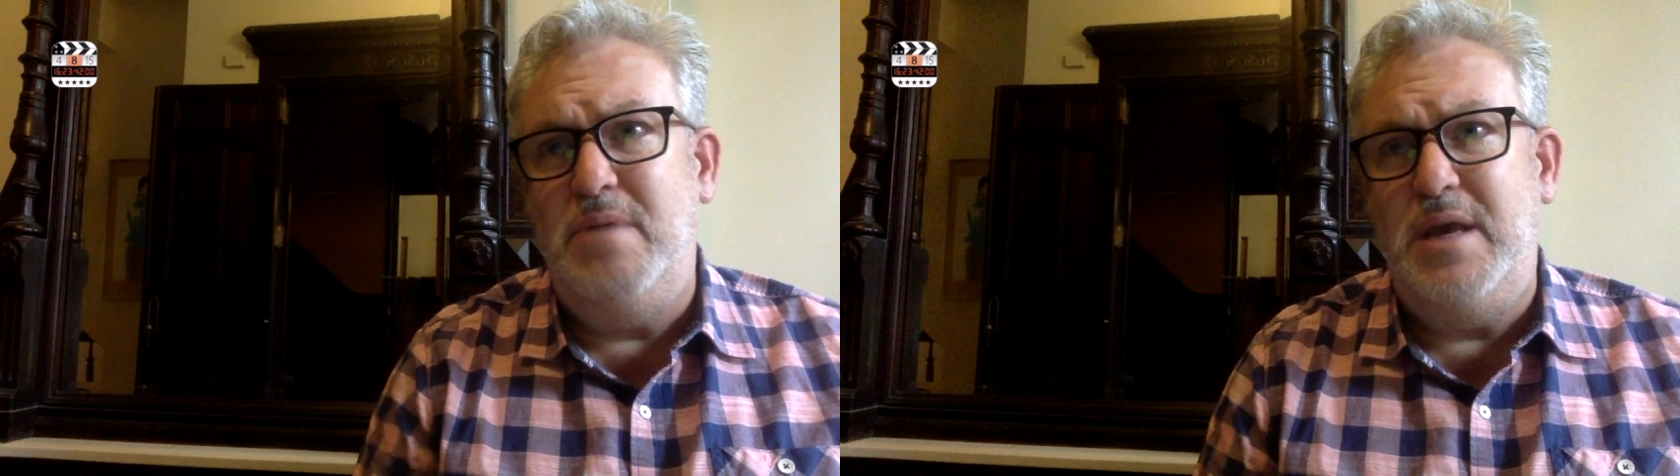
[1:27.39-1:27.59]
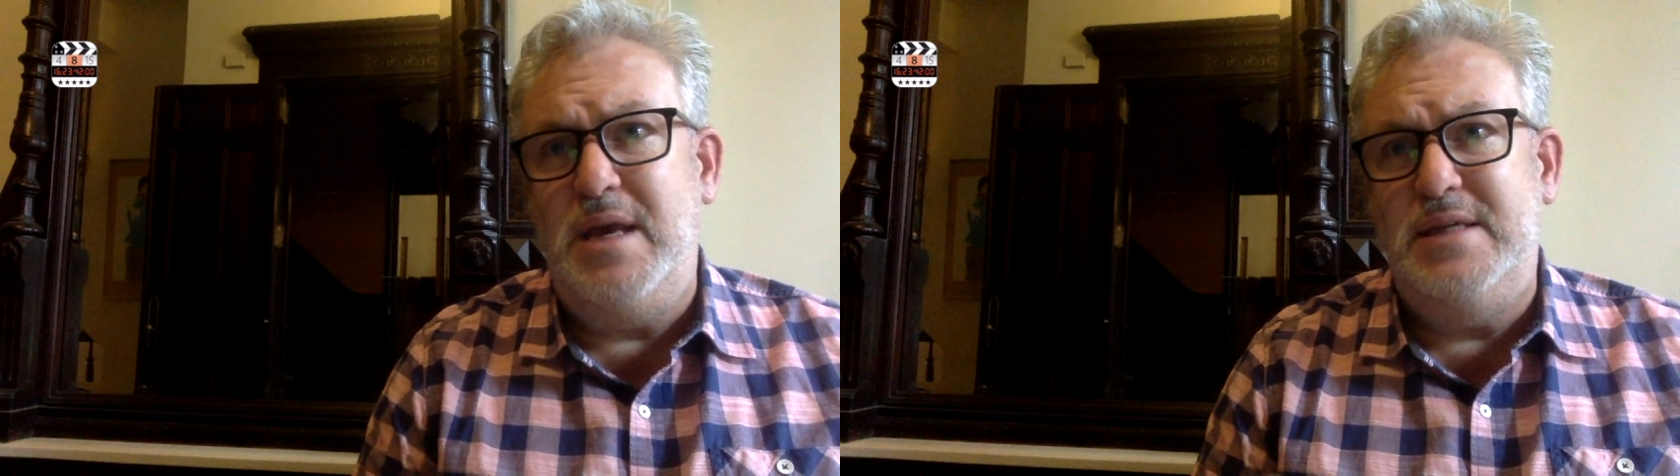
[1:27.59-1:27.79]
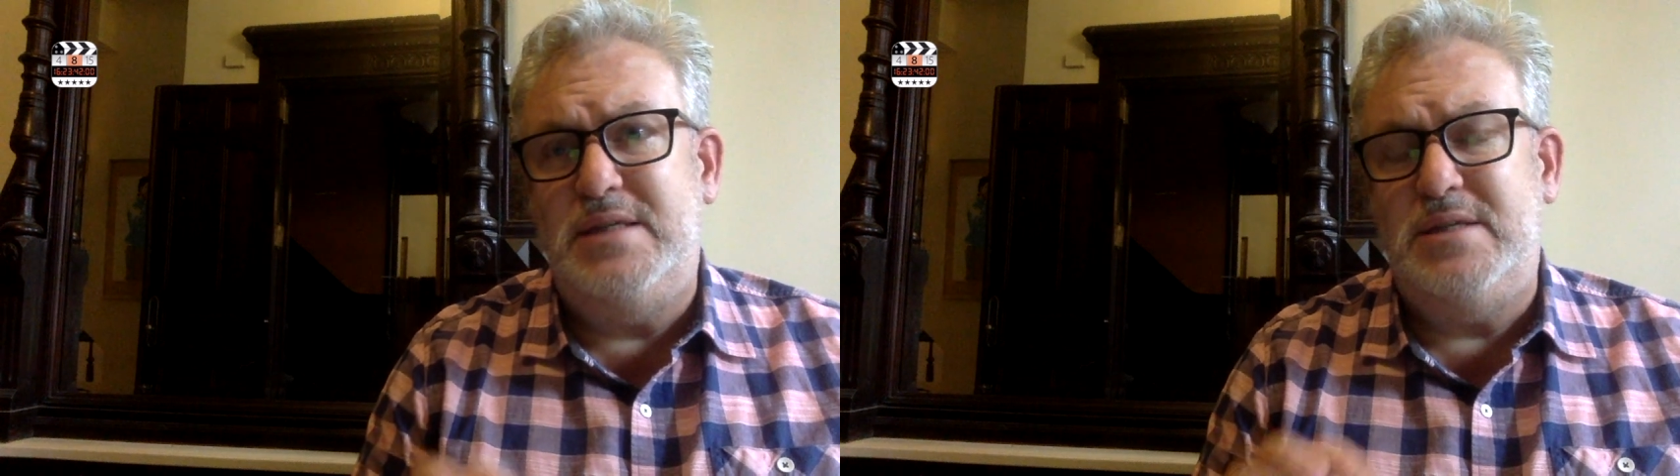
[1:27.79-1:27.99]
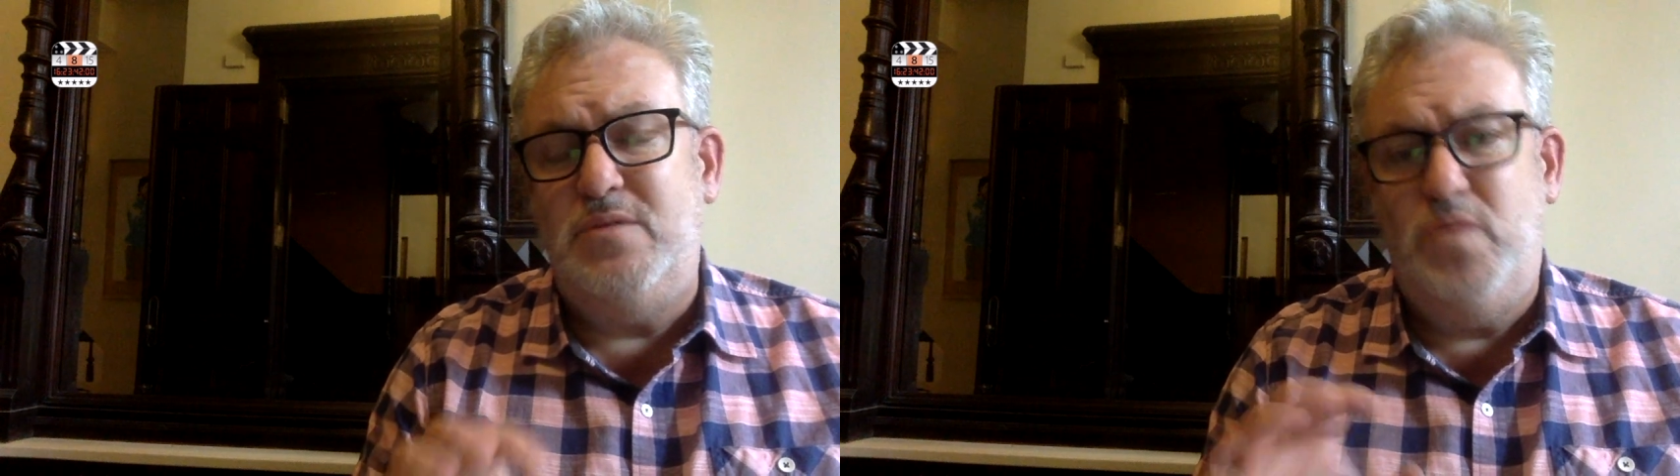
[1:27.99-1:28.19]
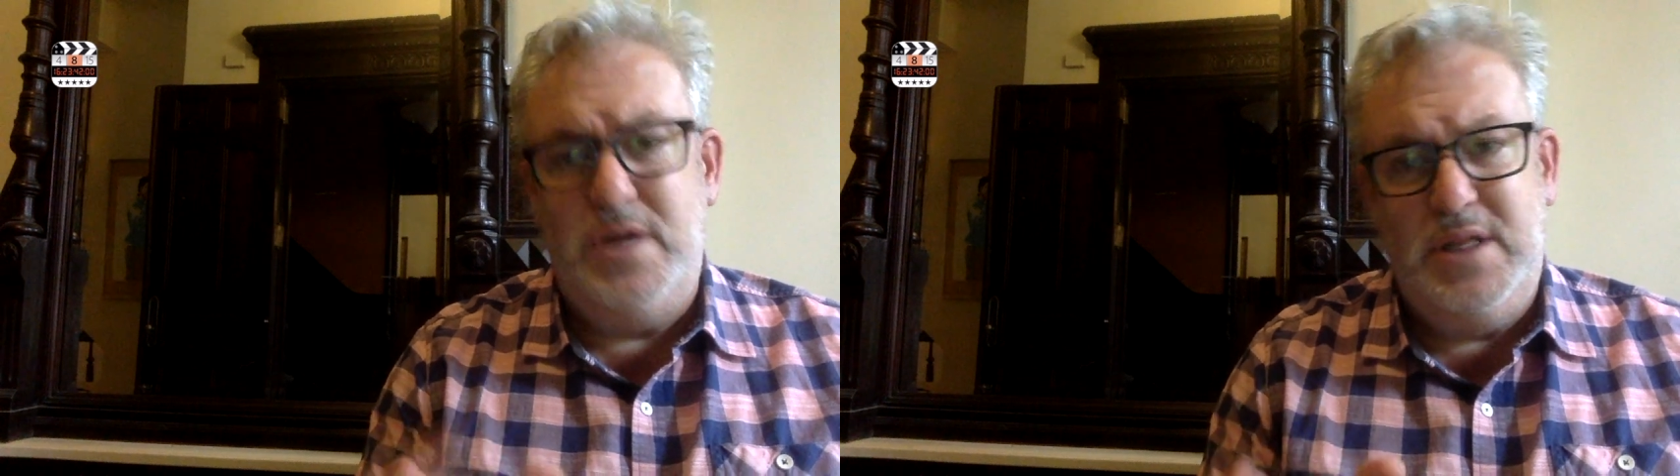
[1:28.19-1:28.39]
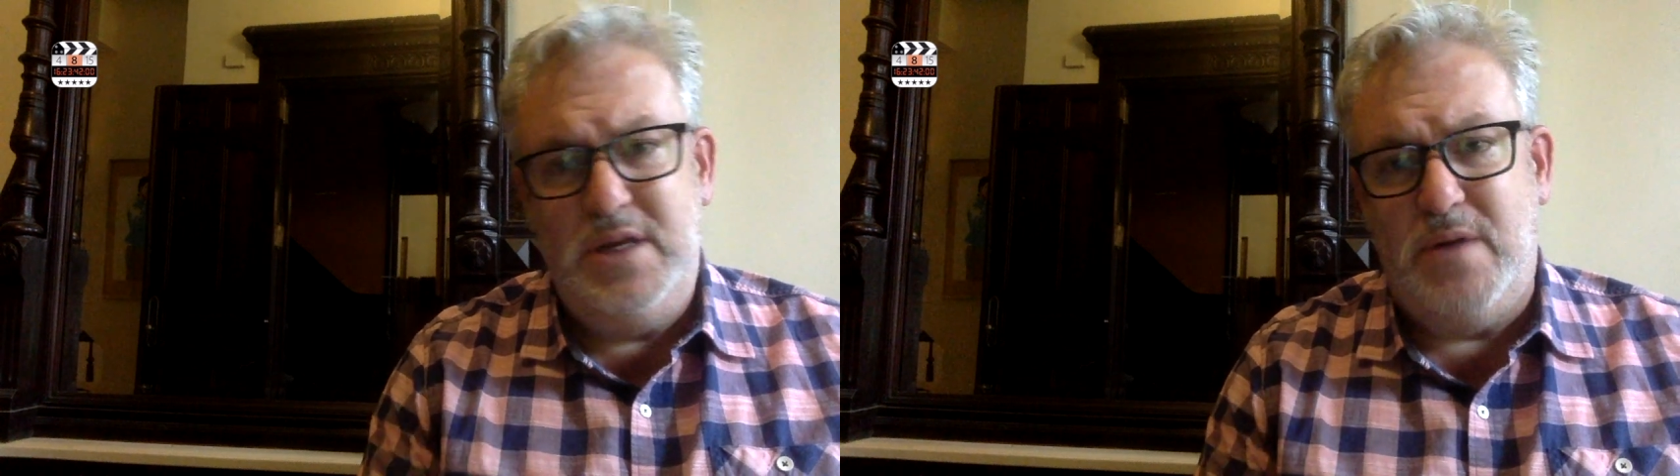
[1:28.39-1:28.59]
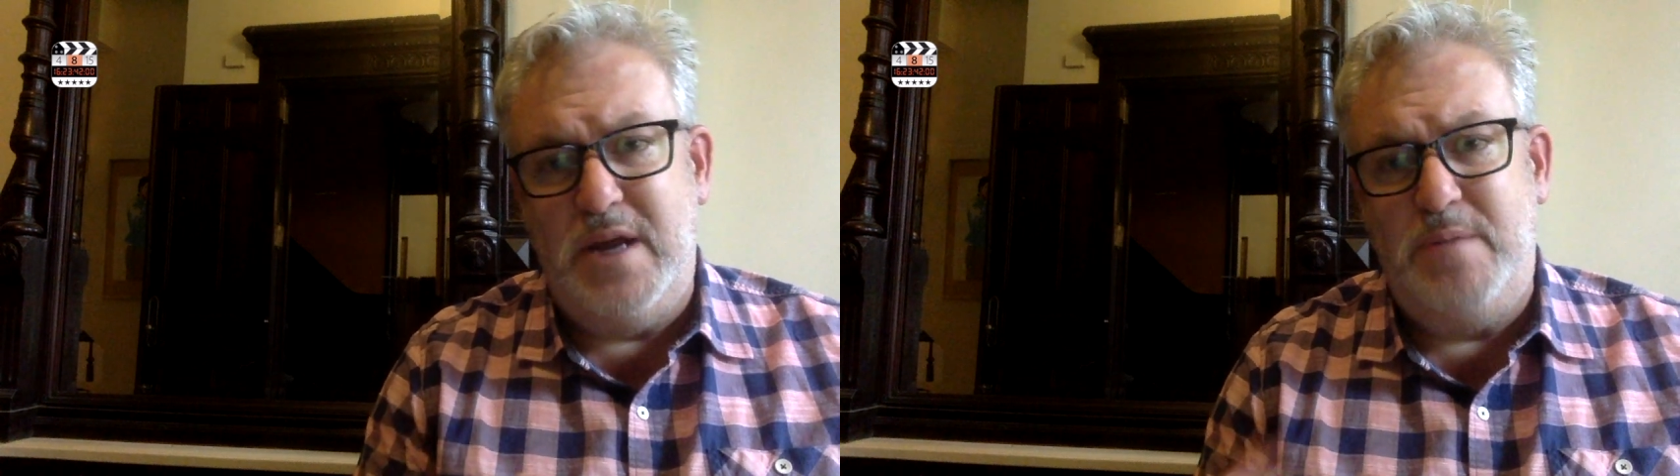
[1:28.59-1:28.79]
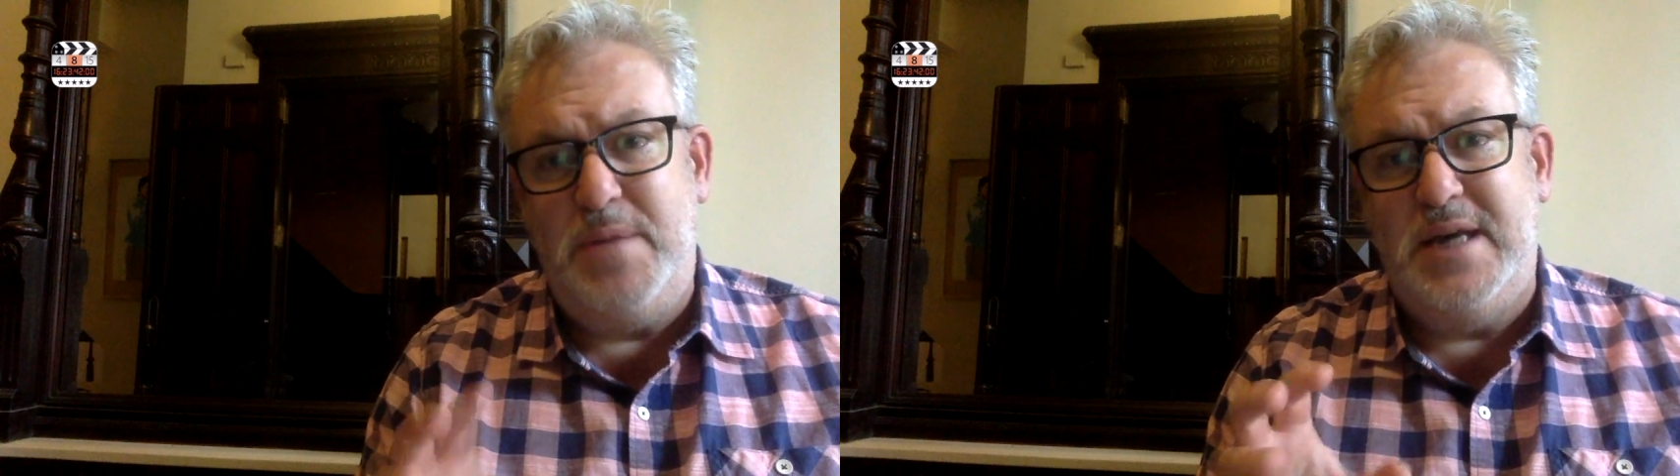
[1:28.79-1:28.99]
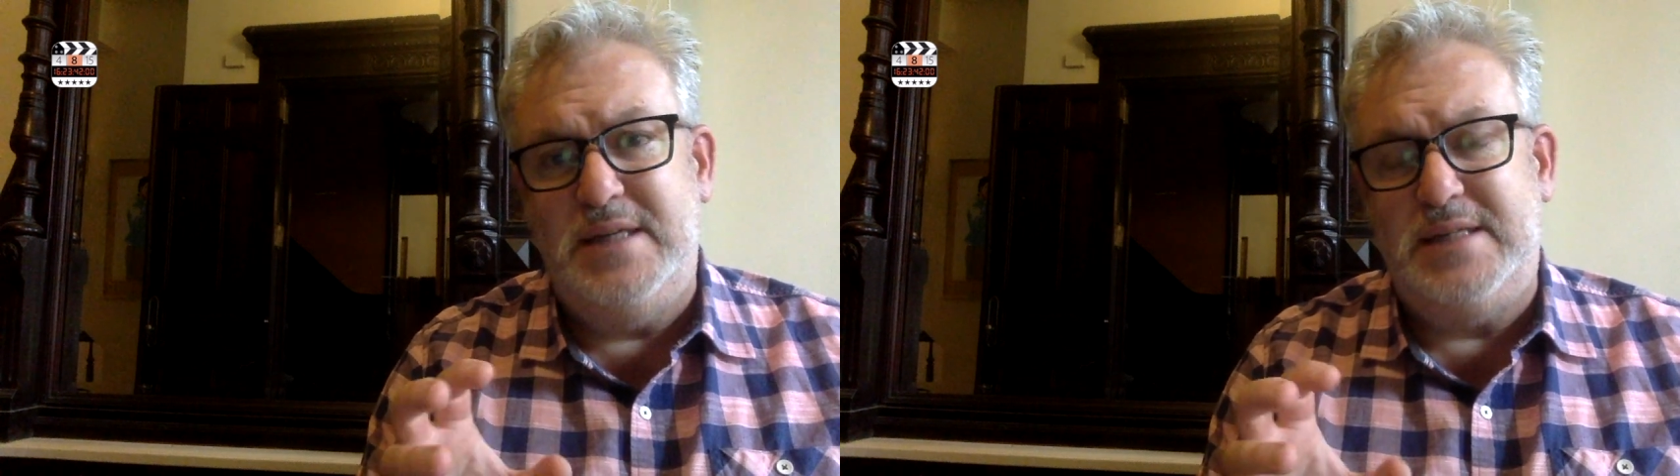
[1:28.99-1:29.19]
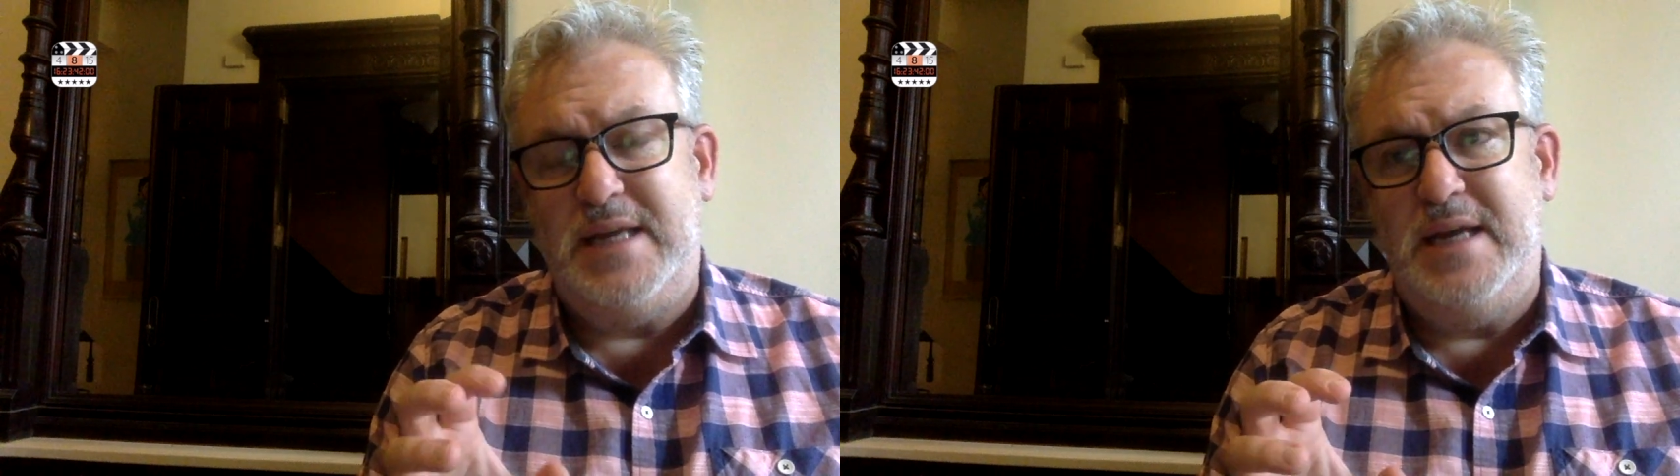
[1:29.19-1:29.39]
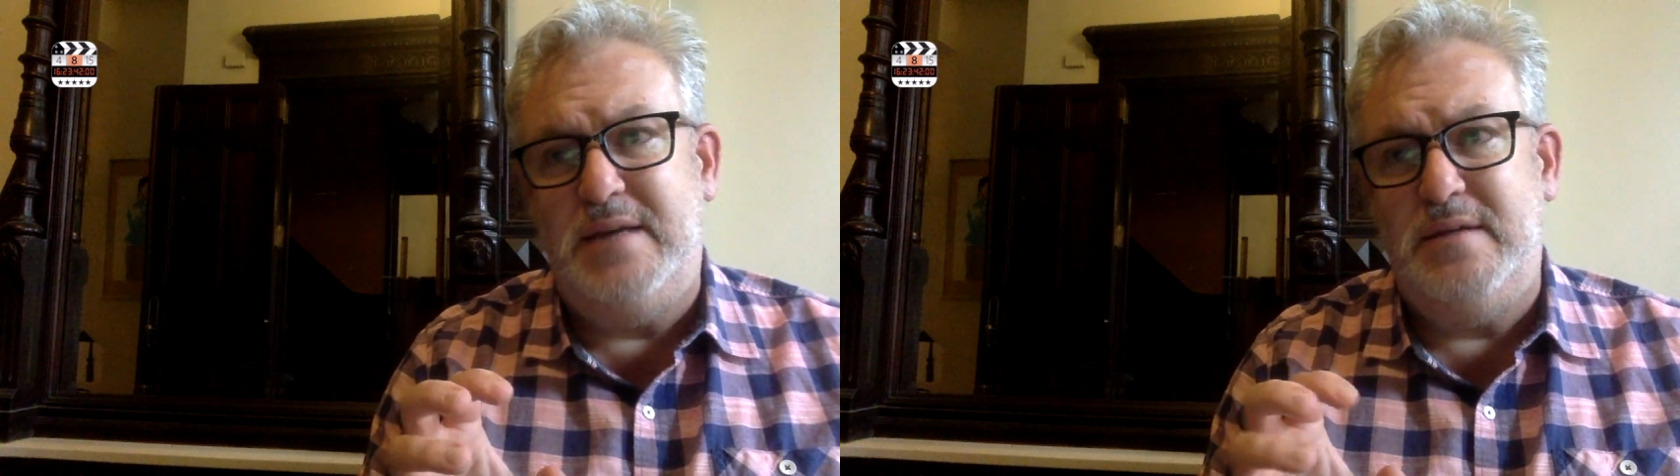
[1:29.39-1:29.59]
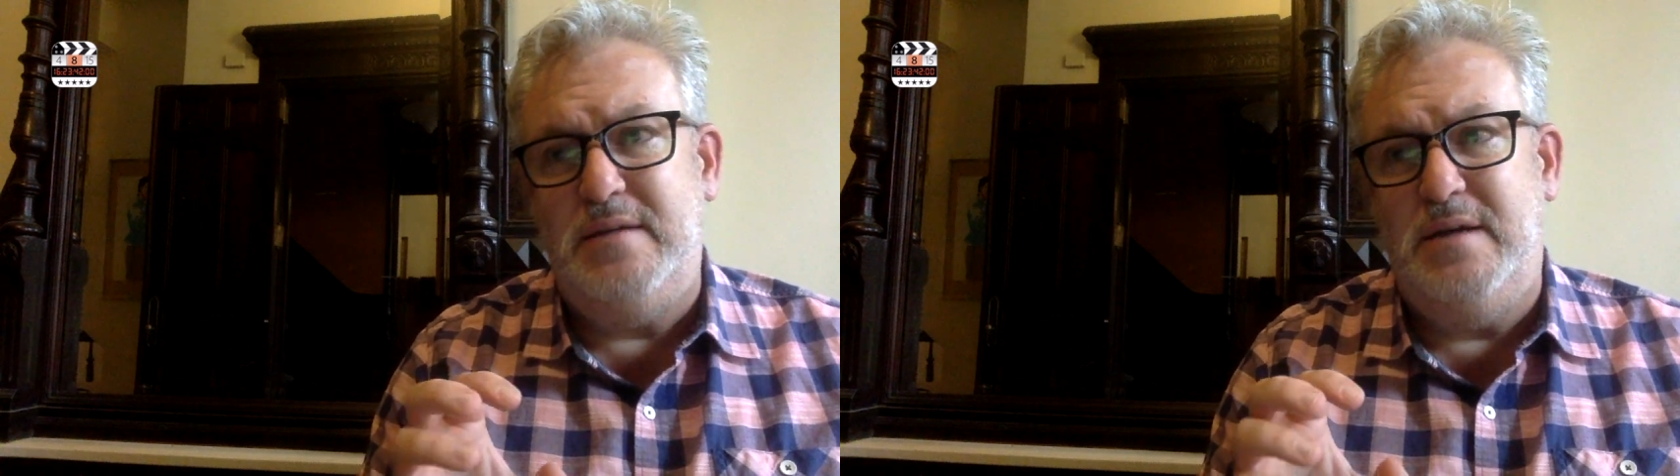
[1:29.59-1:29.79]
is really great because it